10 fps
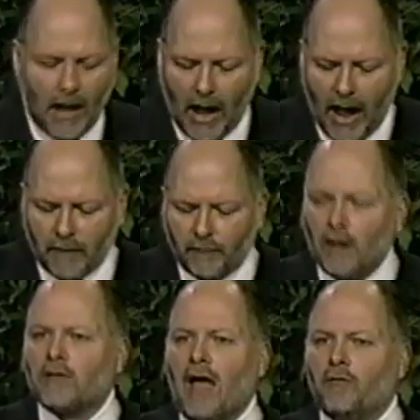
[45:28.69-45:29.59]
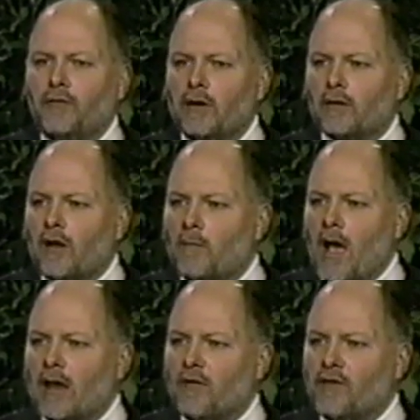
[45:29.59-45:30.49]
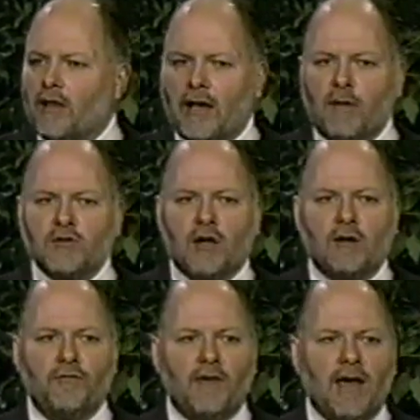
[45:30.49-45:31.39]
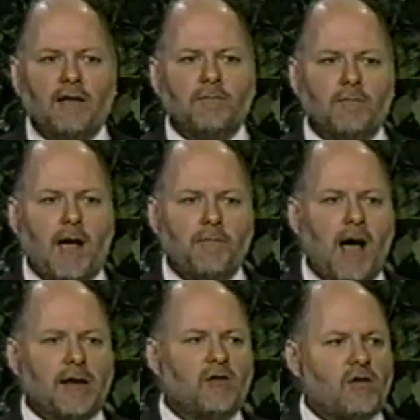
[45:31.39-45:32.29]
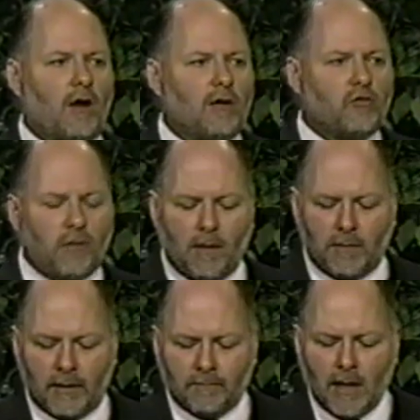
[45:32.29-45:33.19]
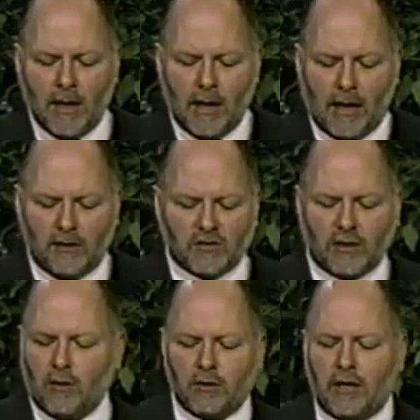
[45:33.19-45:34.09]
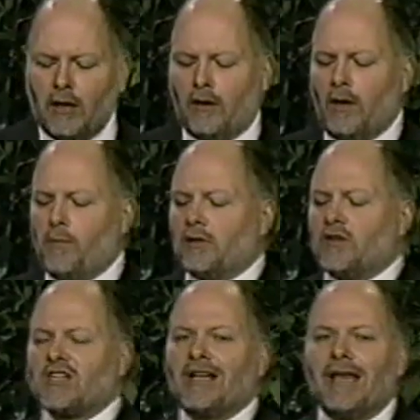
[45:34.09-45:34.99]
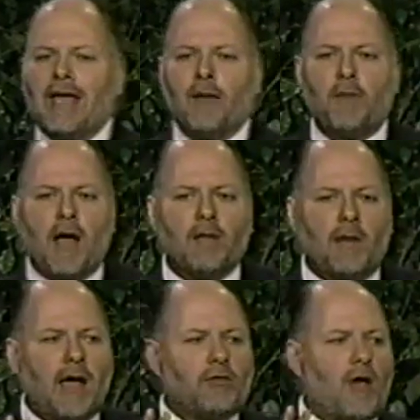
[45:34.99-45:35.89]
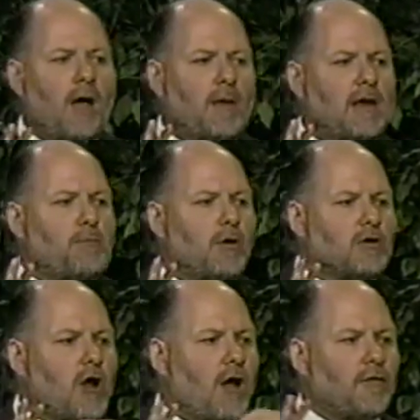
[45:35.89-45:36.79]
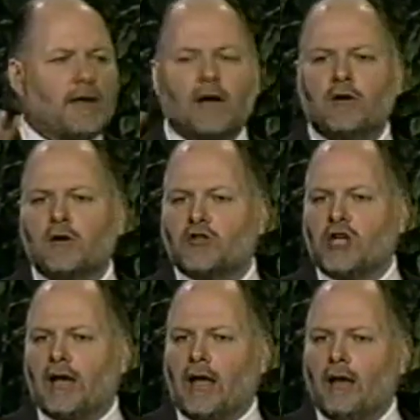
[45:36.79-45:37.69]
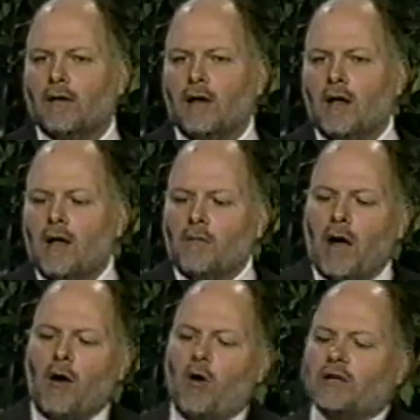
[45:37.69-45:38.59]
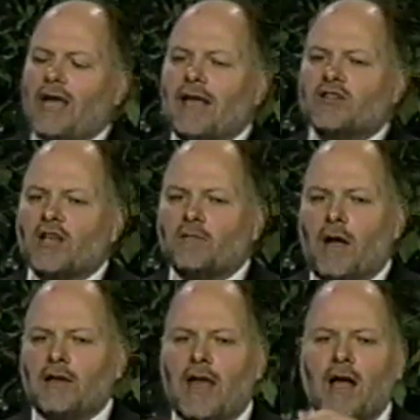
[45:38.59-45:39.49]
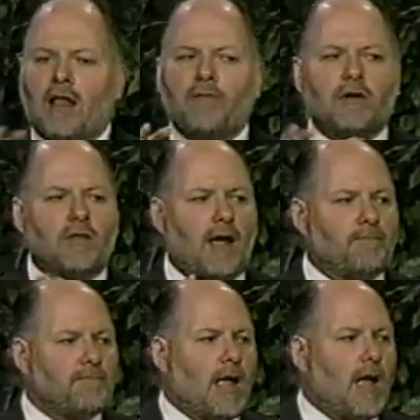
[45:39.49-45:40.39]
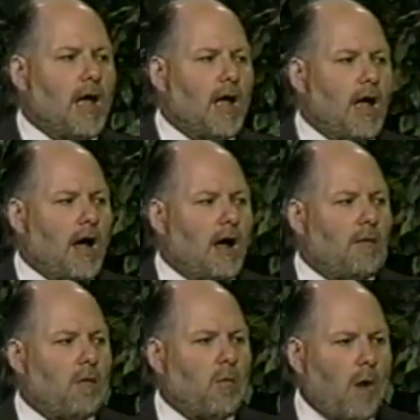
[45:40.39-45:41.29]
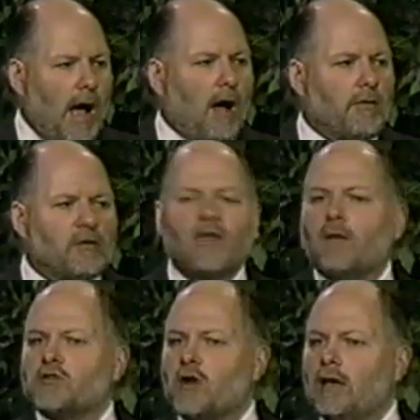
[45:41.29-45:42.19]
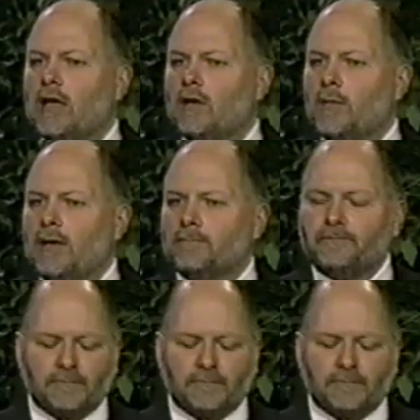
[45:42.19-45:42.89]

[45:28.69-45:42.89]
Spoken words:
I felt that fear come on. I felt like I was going to faint. My body started trembling. And he said, look here. And he put this clamp on my thumb, and he pulled it off like a cooked chicken. My whole casing, my nail, everything. Wow, this guy was trying to heal me?